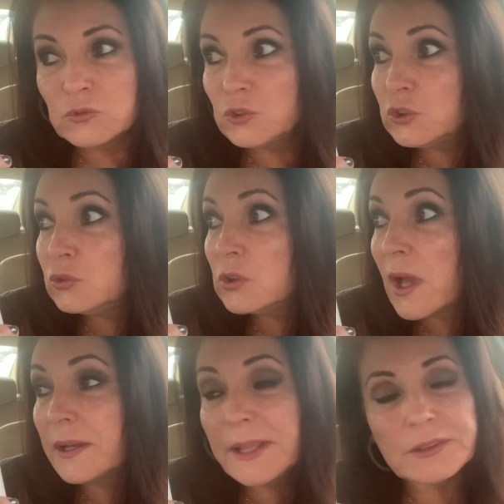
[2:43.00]
Do
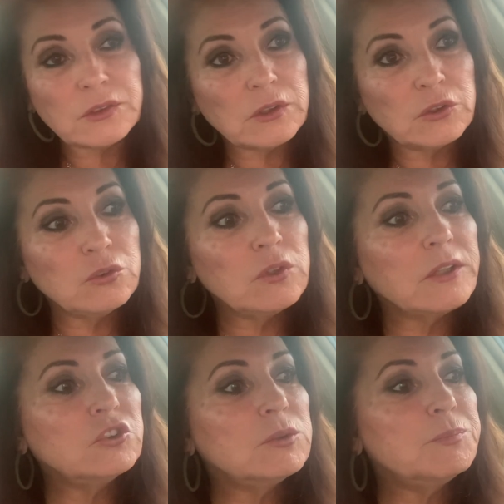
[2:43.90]
not let do
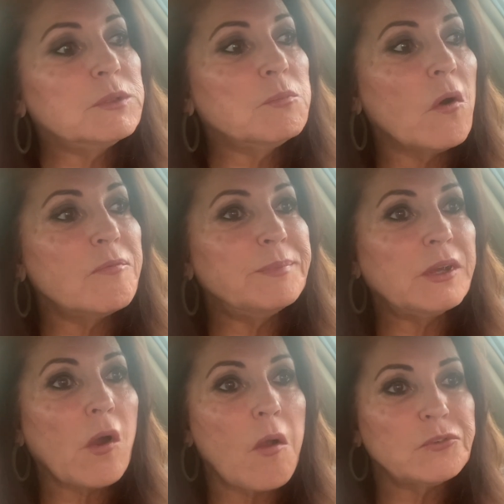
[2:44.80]
not tip them off
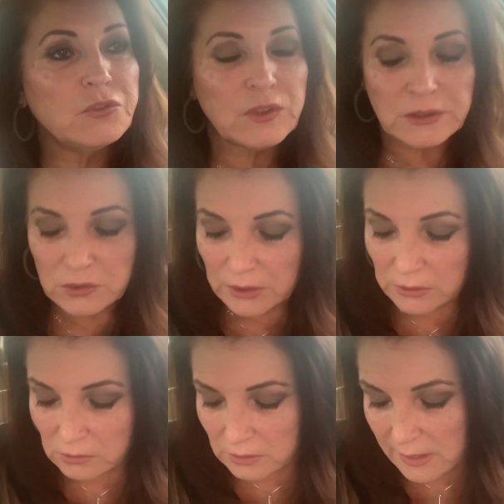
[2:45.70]
because then
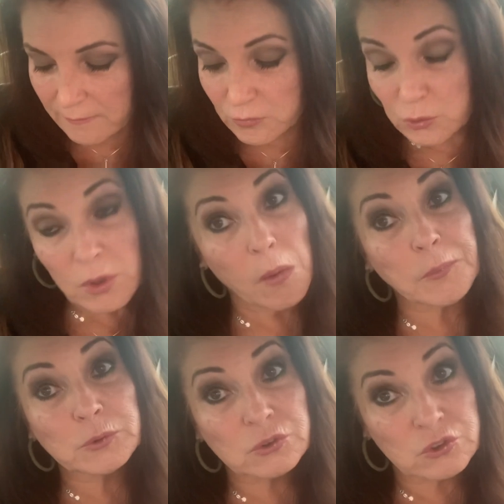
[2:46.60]
they'll have their
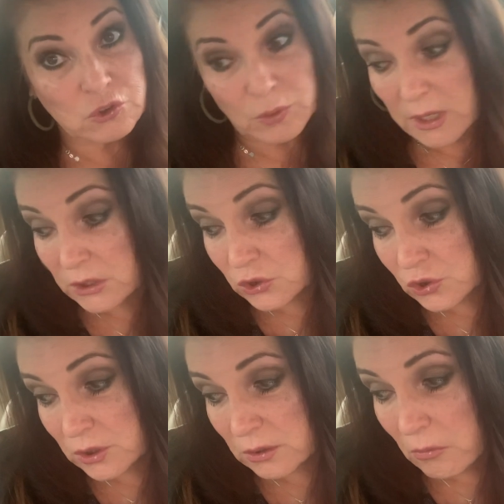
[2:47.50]
own
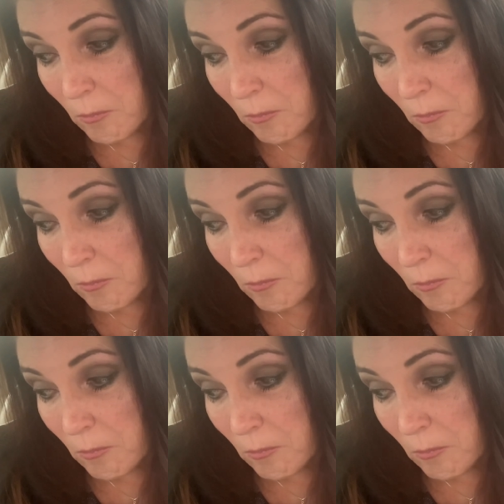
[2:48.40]
strategy.